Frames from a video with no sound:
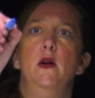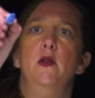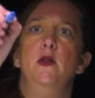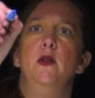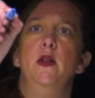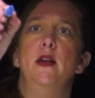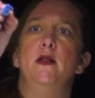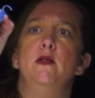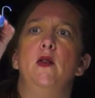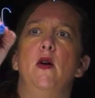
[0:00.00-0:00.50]

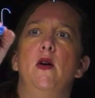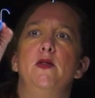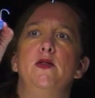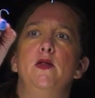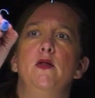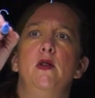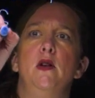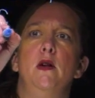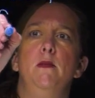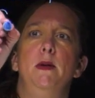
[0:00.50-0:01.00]
That's
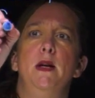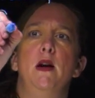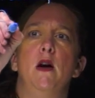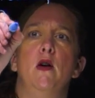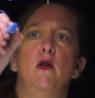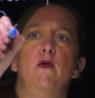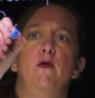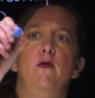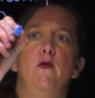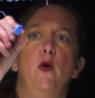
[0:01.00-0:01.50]
also going to be
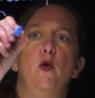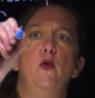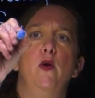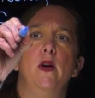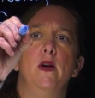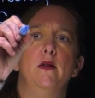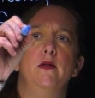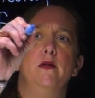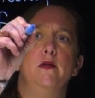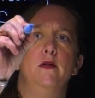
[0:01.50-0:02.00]
our
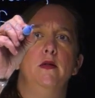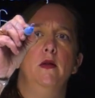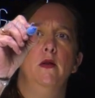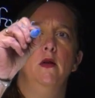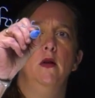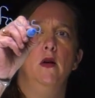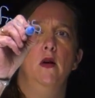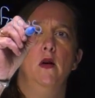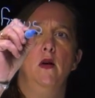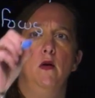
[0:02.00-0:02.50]
focus.
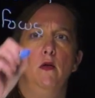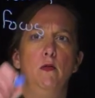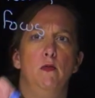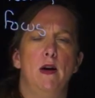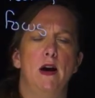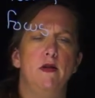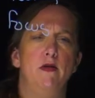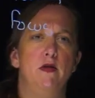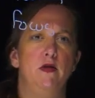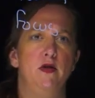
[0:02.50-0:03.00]

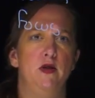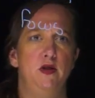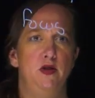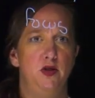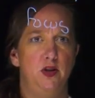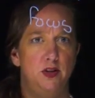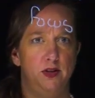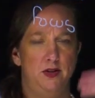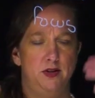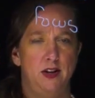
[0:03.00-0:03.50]
Rather than
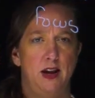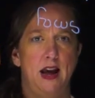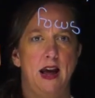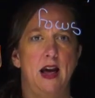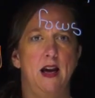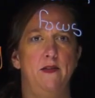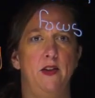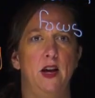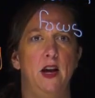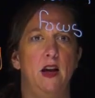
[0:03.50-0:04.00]
just
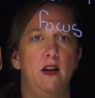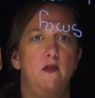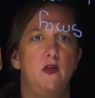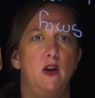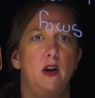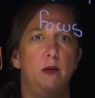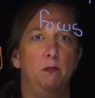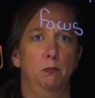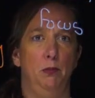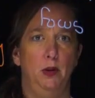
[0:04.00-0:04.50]
having a
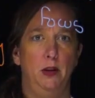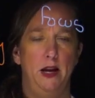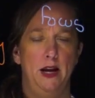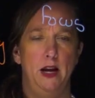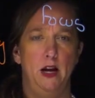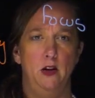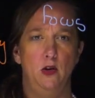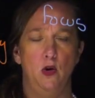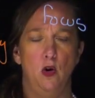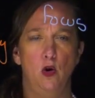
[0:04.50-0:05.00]
very
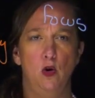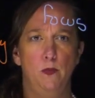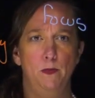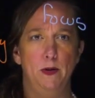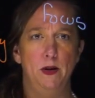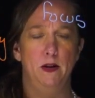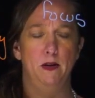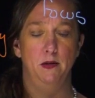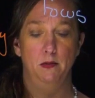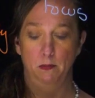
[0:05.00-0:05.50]
bland,
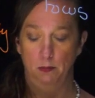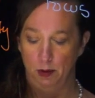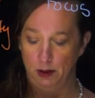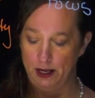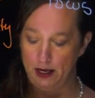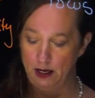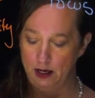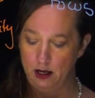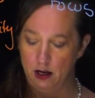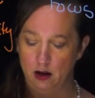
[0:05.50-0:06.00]
open
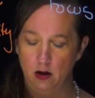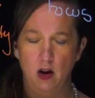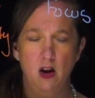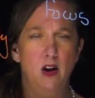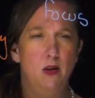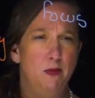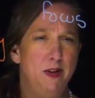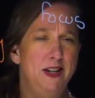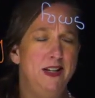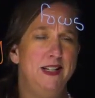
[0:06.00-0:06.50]
blanket,
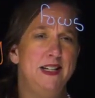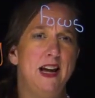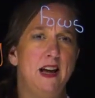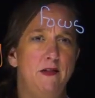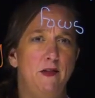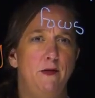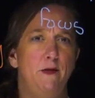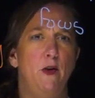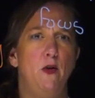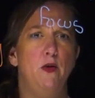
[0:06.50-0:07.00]
we need to have
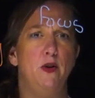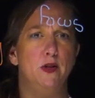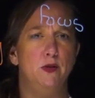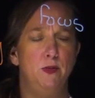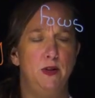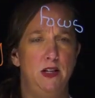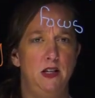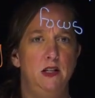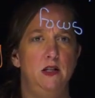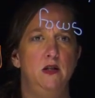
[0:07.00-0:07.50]
a focus.
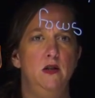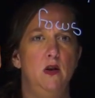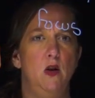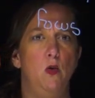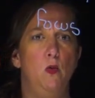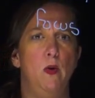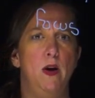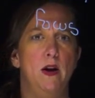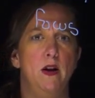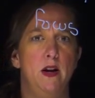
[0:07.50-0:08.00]
We need to know
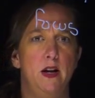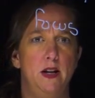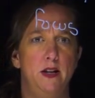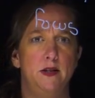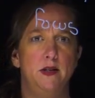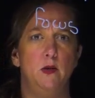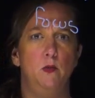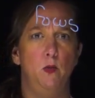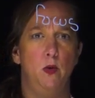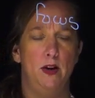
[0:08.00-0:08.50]
where it
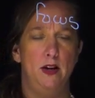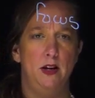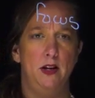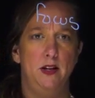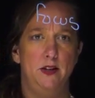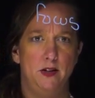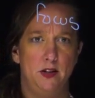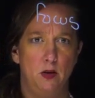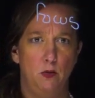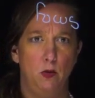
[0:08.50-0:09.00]
is and what it
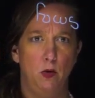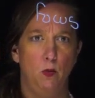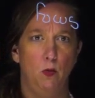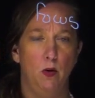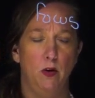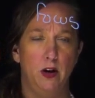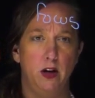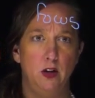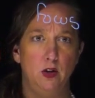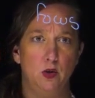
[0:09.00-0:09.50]
is that we're
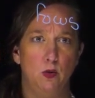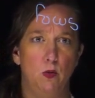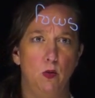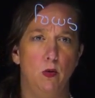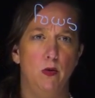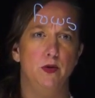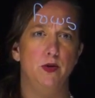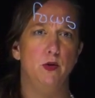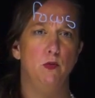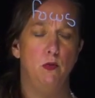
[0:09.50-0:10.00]
working
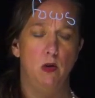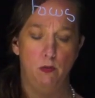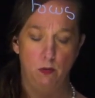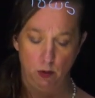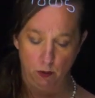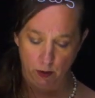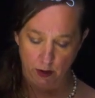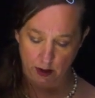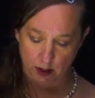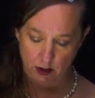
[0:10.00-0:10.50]
towards or what we're
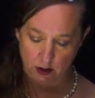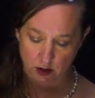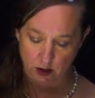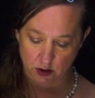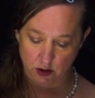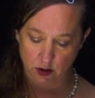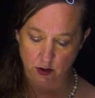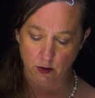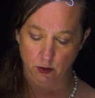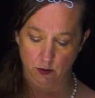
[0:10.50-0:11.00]
working to
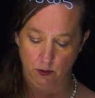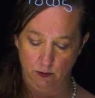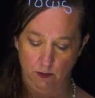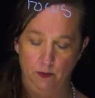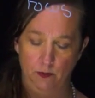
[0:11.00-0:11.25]
do.